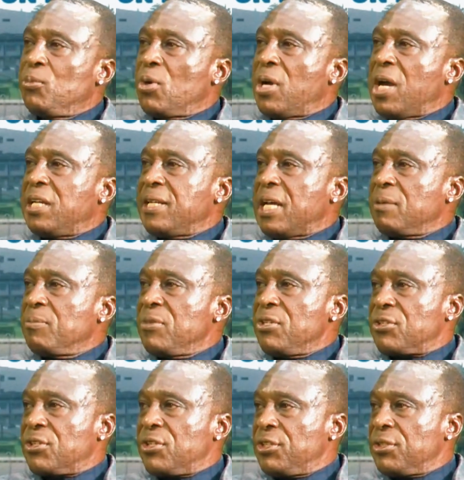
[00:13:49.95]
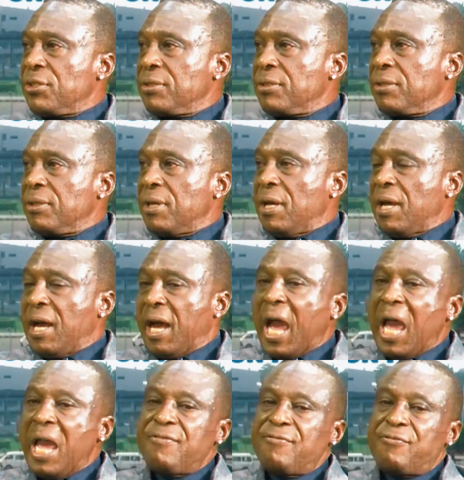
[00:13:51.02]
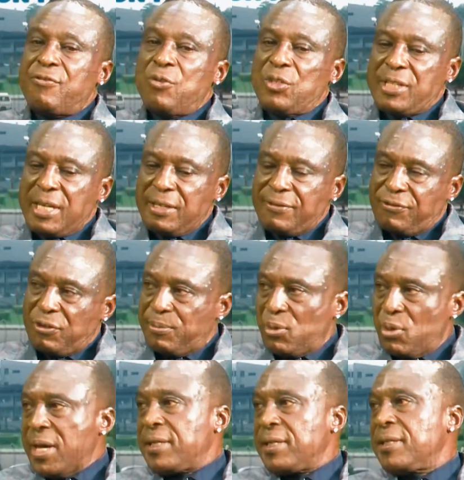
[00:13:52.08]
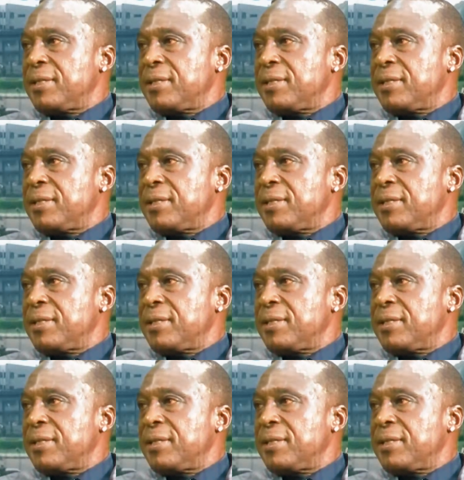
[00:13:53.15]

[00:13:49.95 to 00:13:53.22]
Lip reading: Buhari administration, I voted for Buhari.